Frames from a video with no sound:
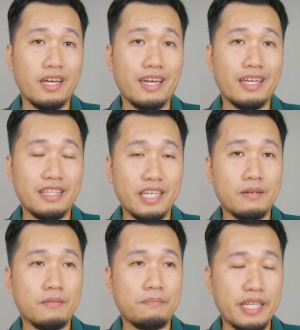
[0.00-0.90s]
And I think,
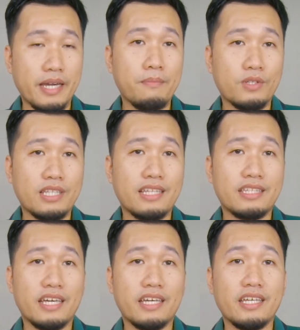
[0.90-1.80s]

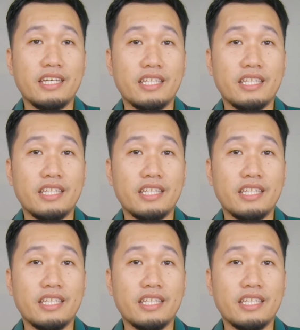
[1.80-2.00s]
pinaka-importante,